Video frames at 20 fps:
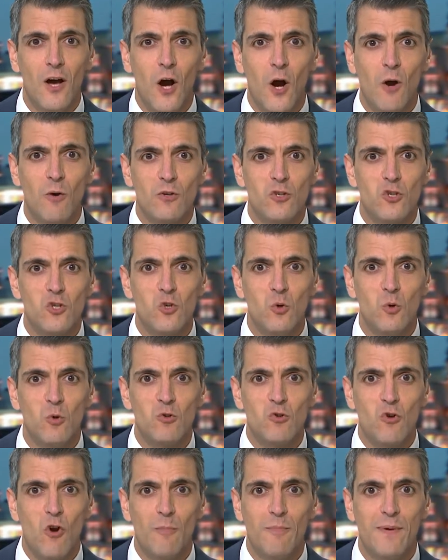are as
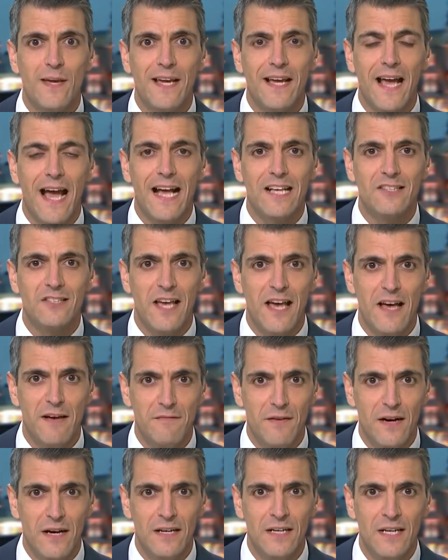jaw-dropping as
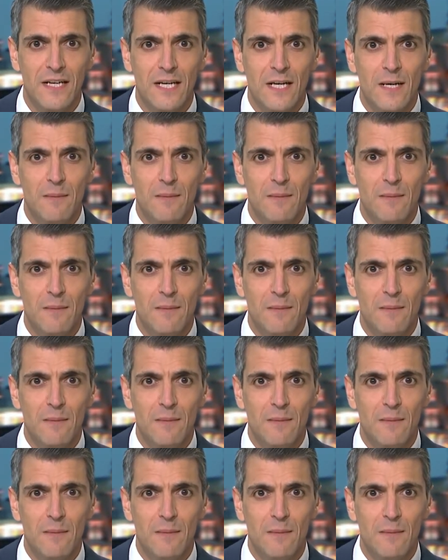ever.